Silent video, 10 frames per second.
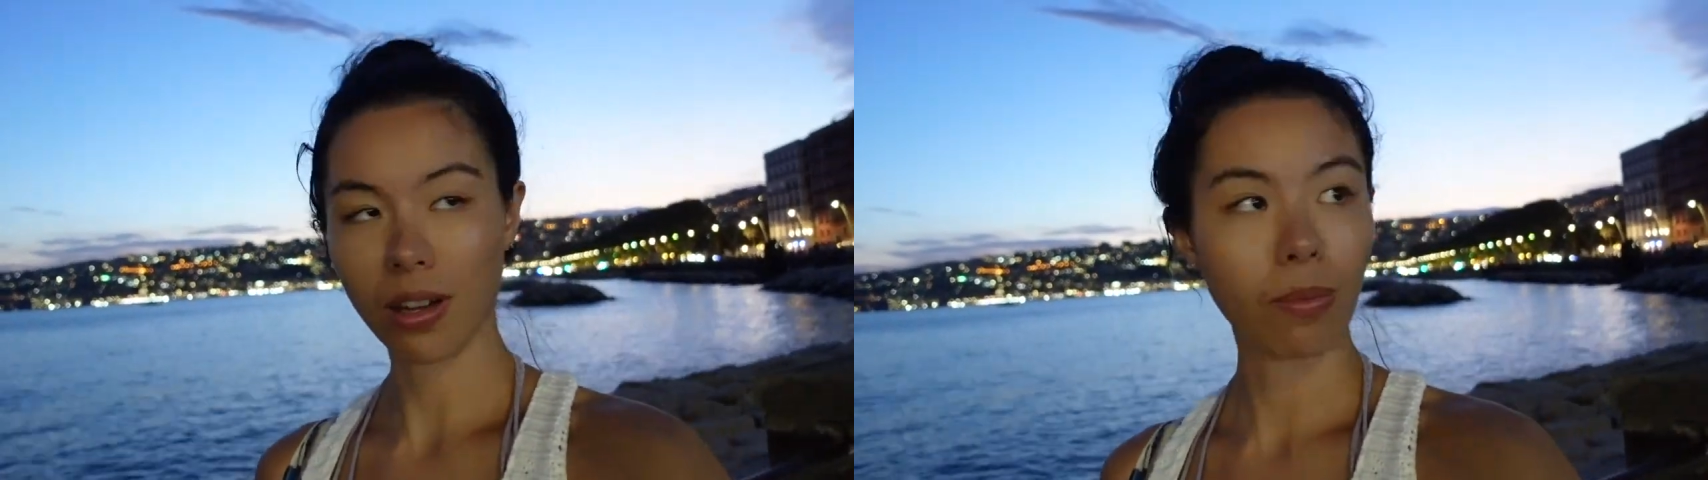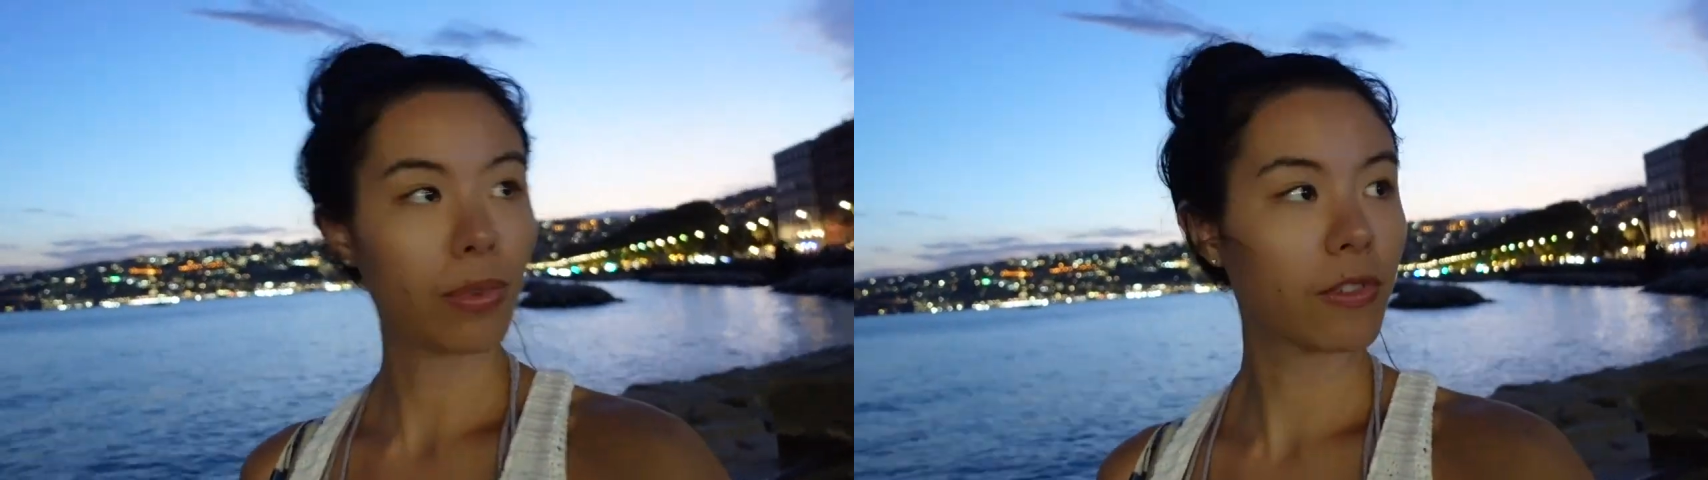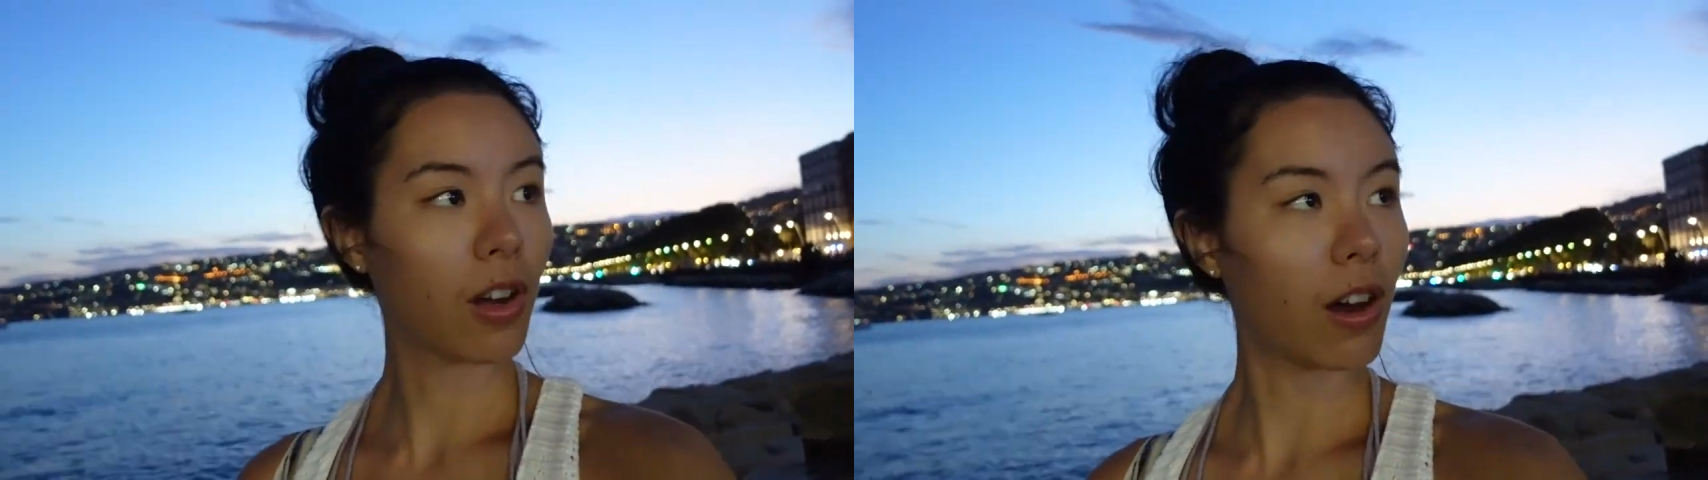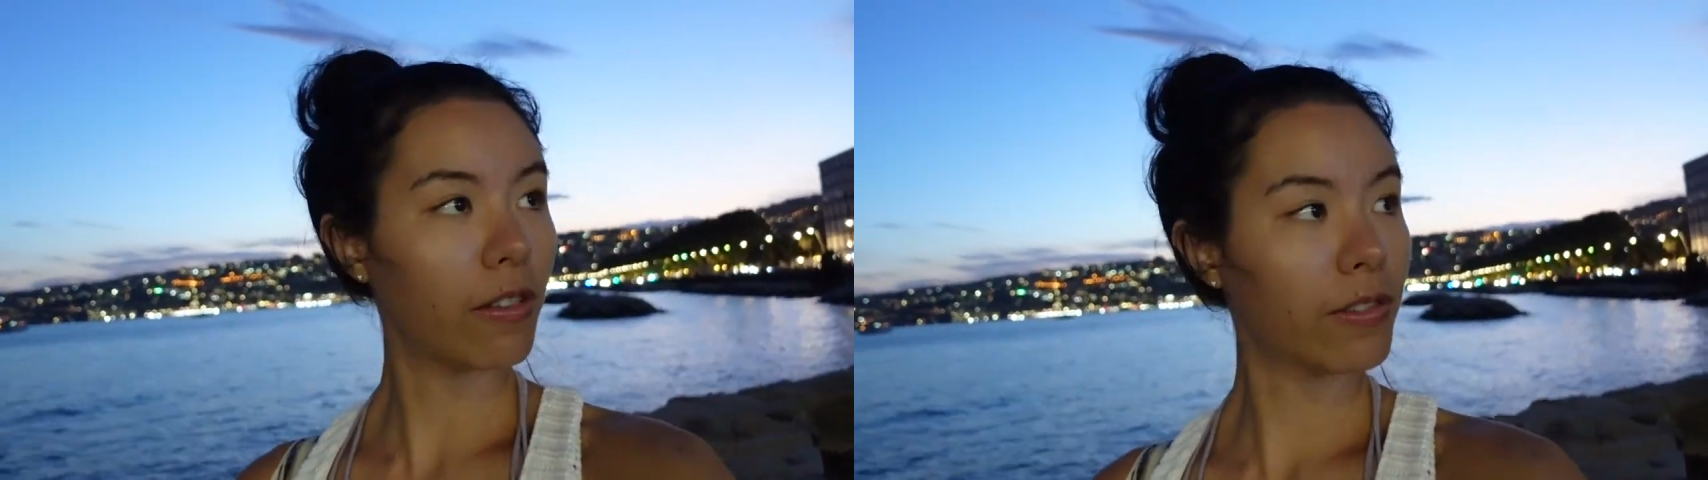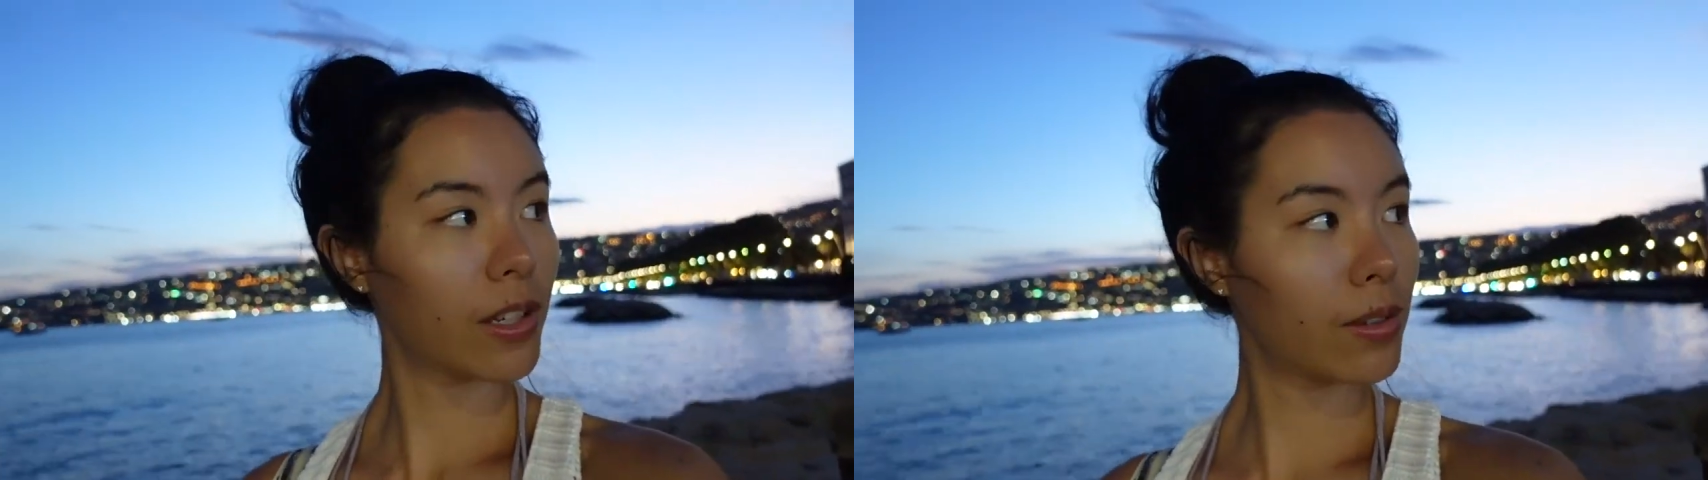cup of
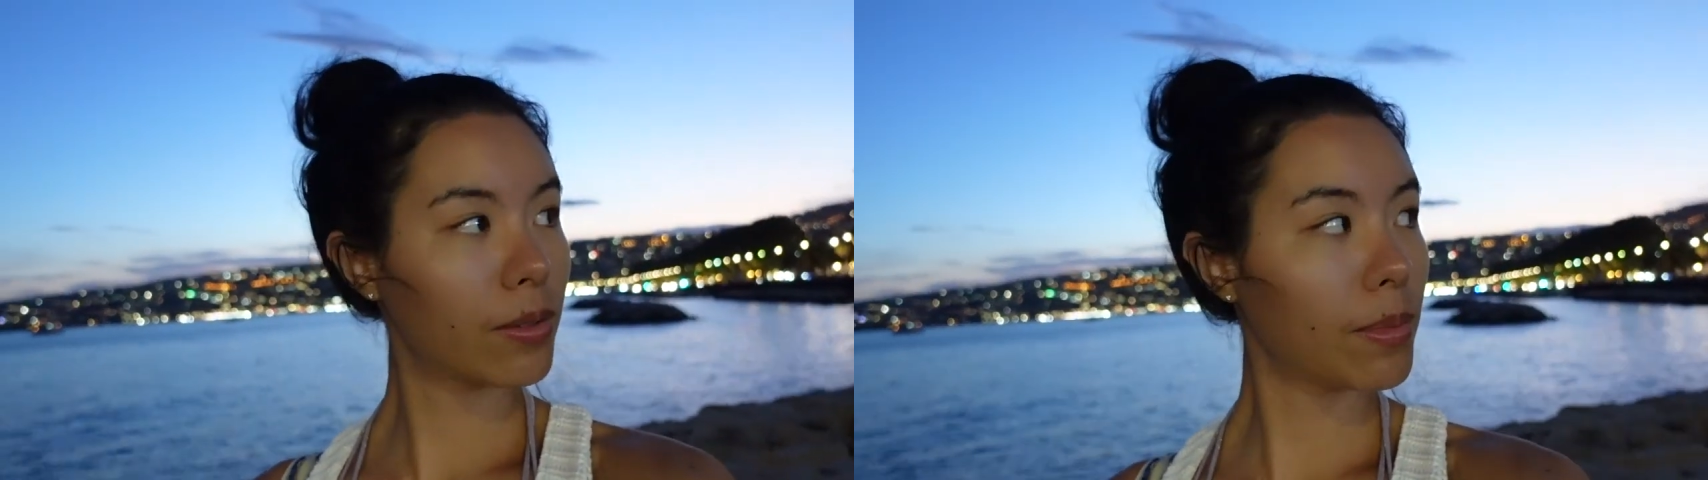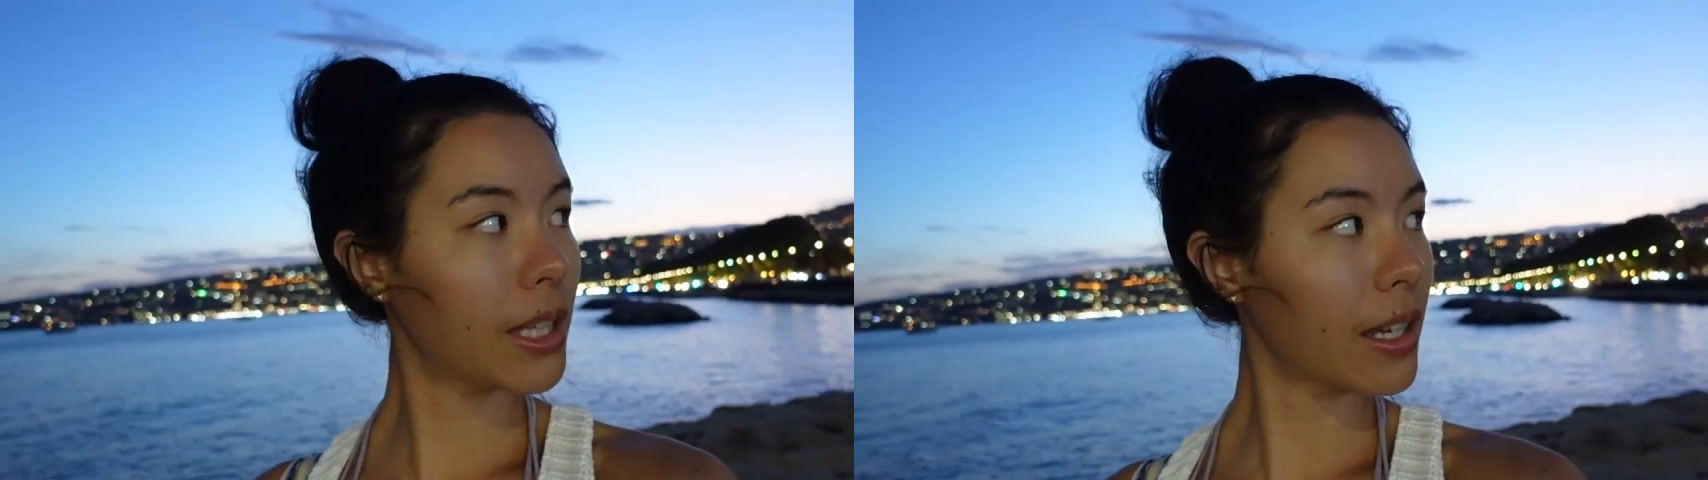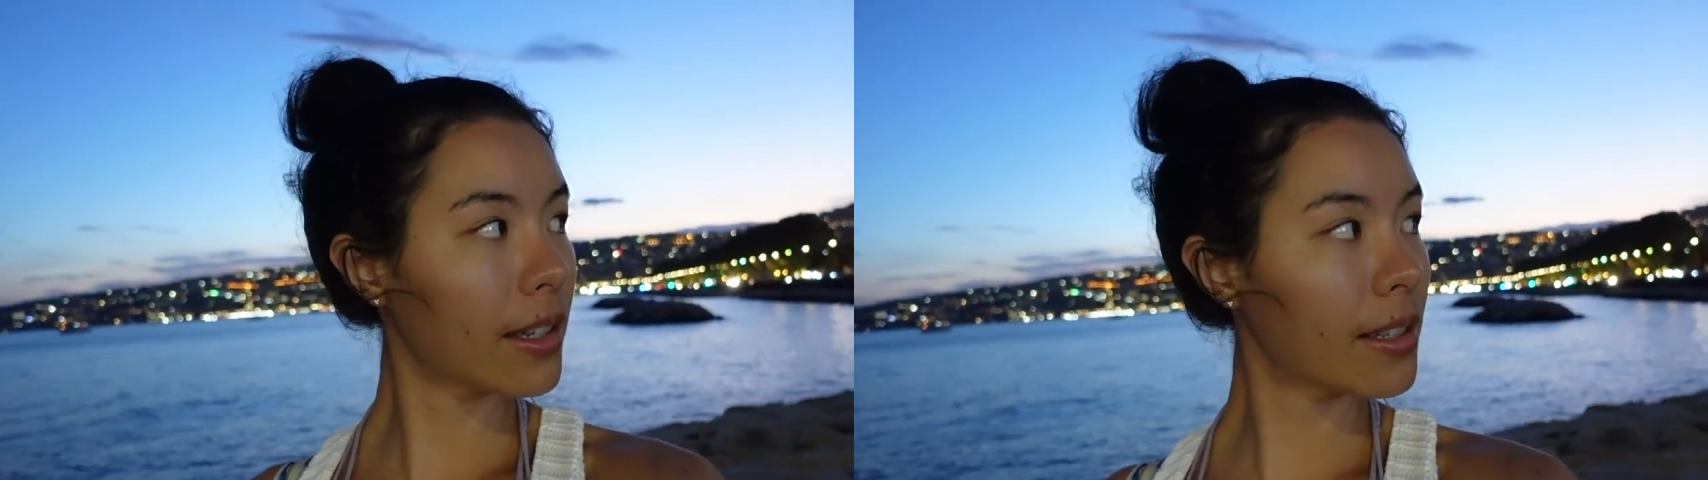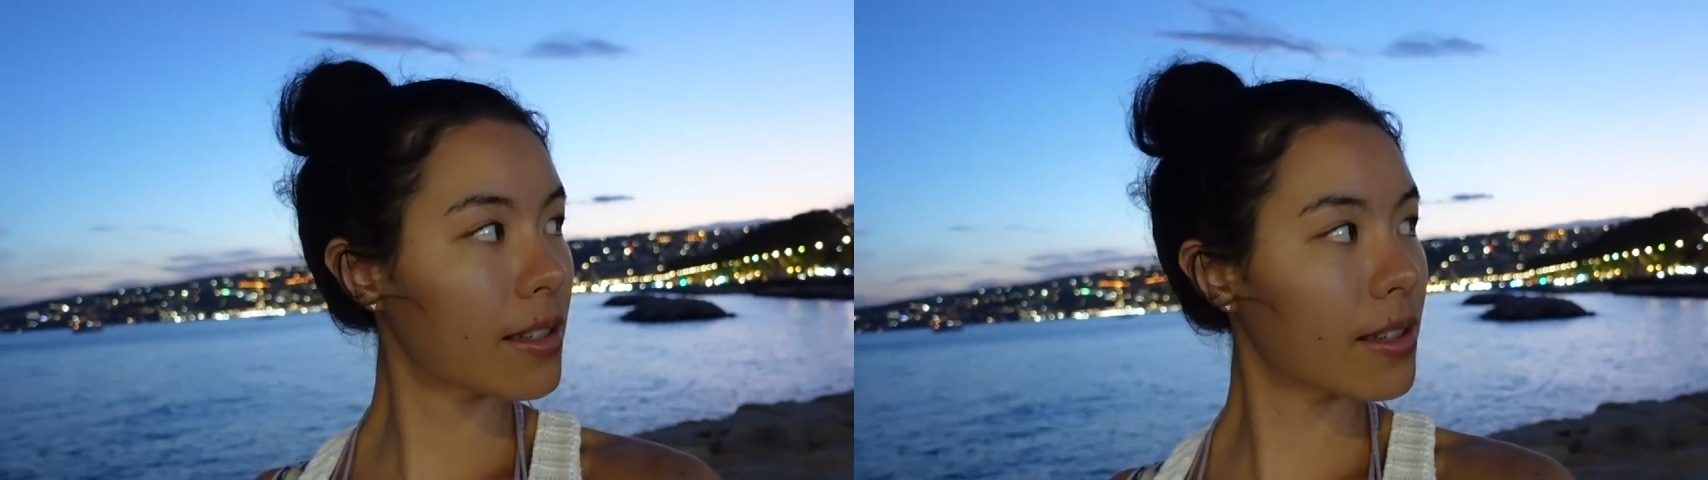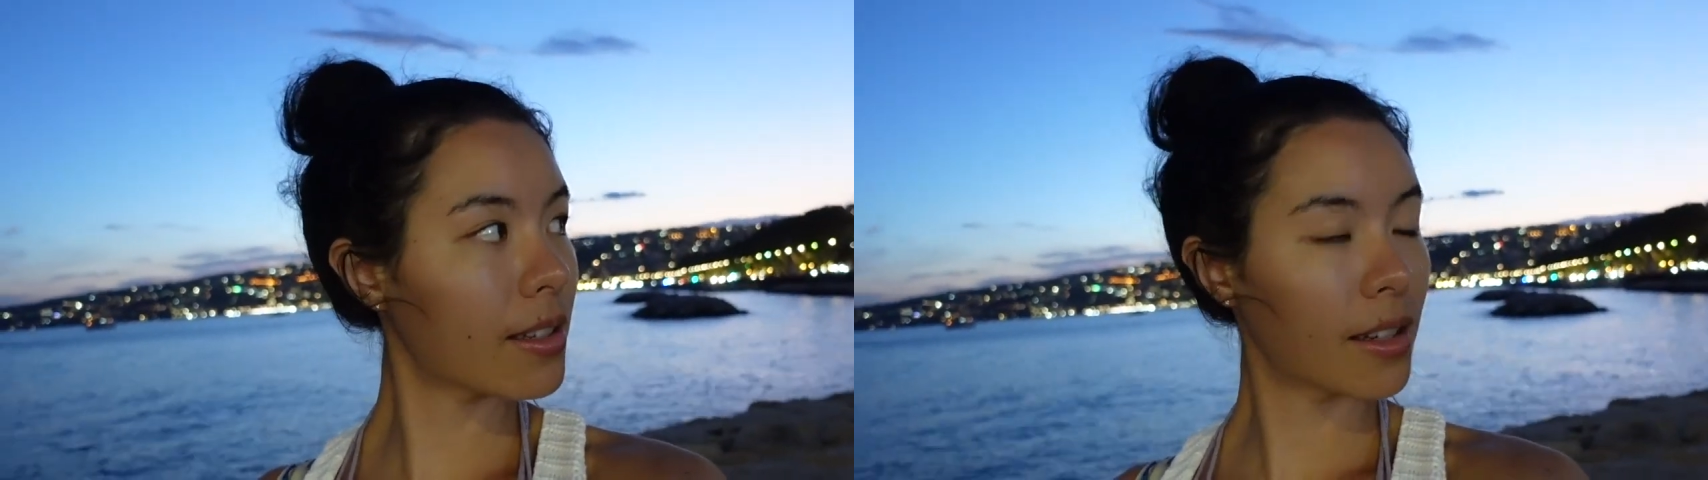coffee would be
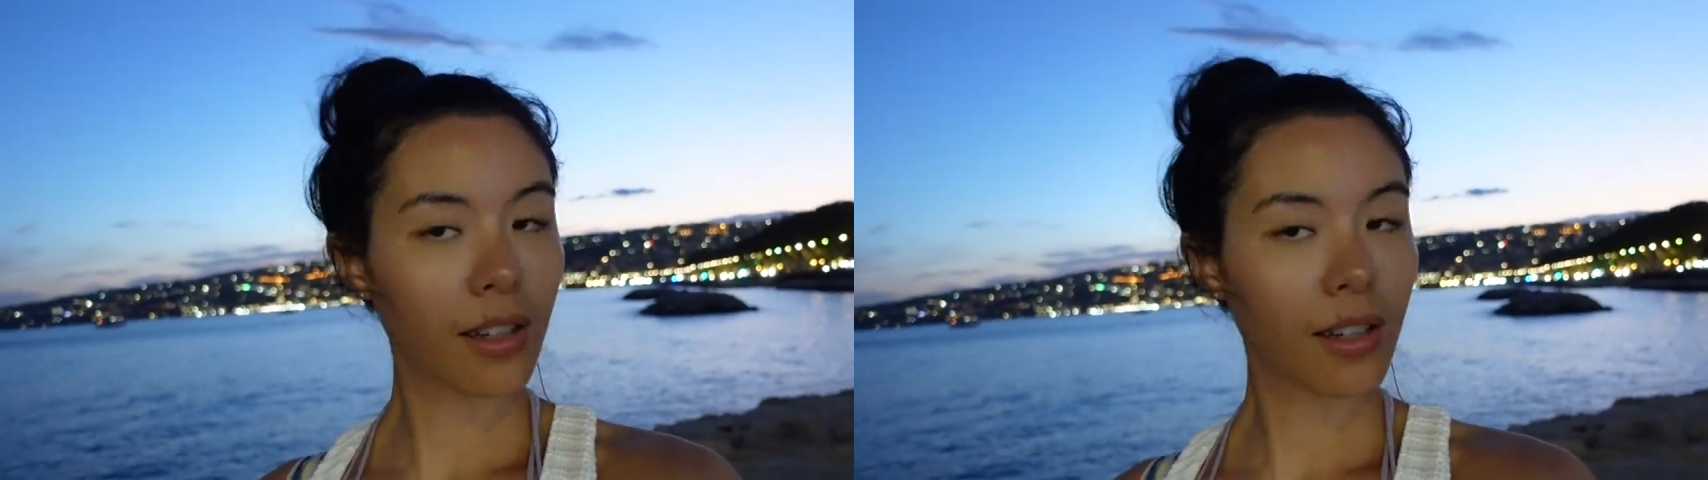nice.